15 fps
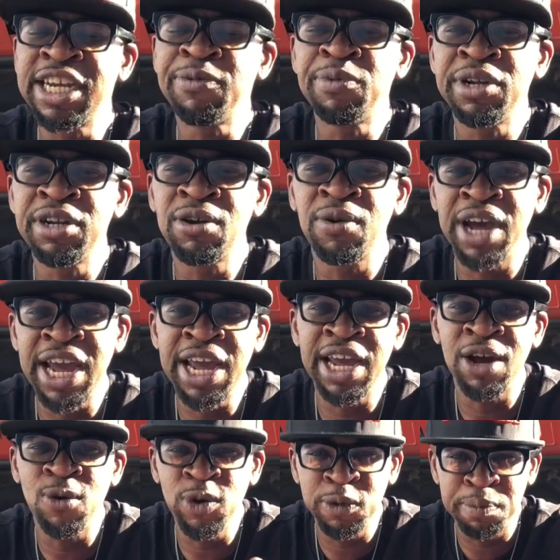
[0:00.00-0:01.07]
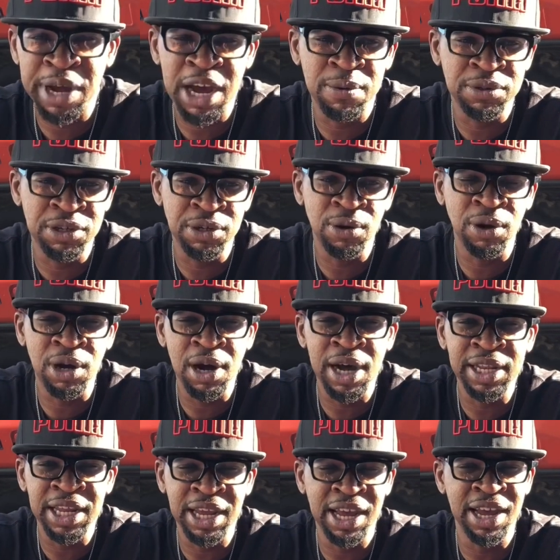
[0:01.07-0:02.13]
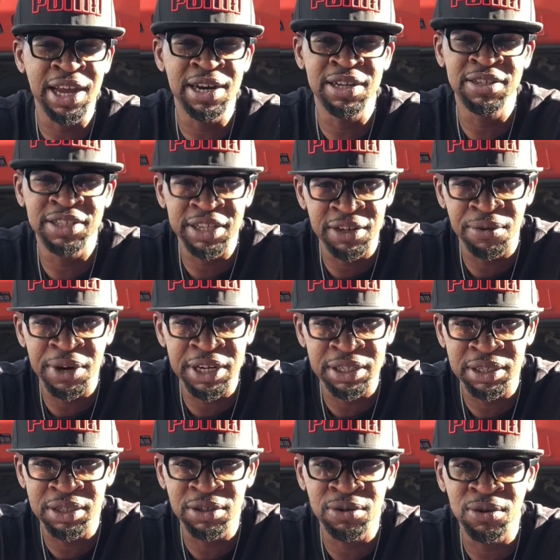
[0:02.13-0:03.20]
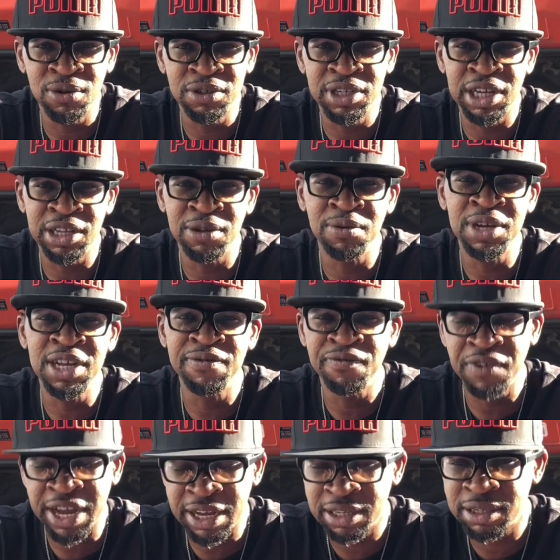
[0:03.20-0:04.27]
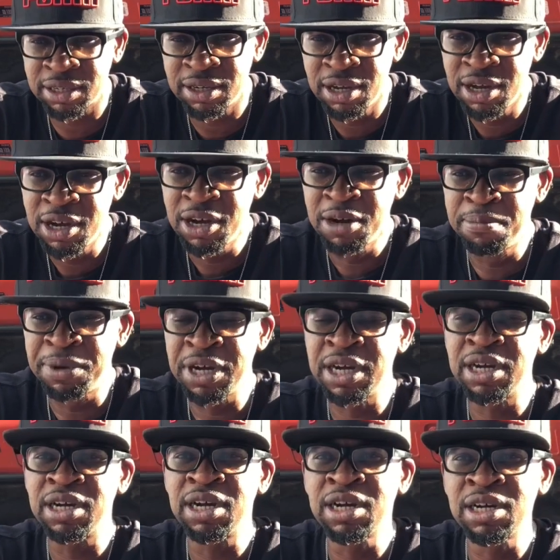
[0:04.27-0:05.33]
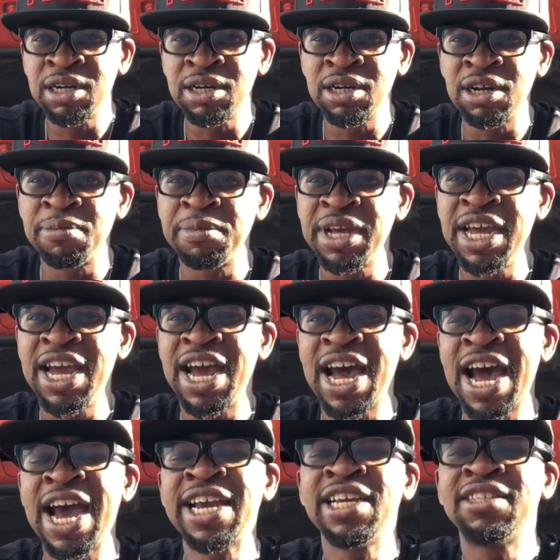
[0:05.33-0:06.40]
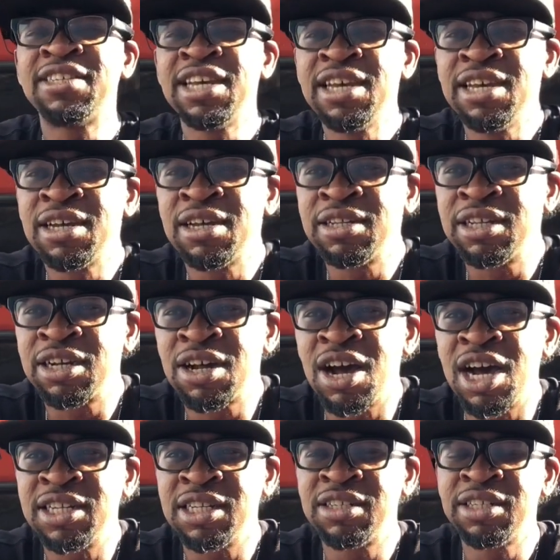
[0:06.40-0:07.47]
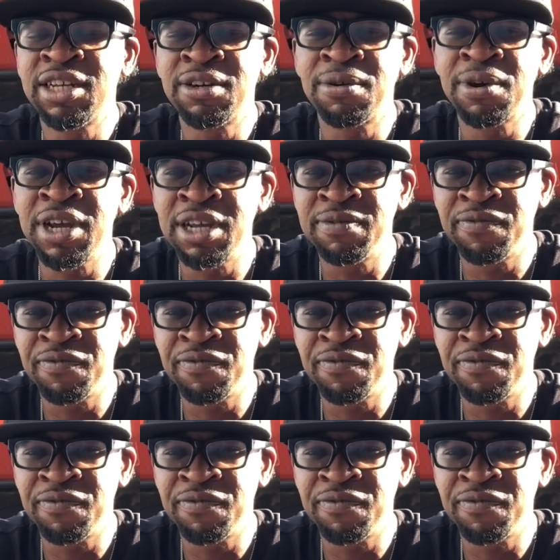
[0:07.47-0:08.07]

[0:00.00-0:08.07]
really don't add horsepower to your car, that add acceleration. You know what I'm saying? You're getting faster. But I can tell the car's accelerating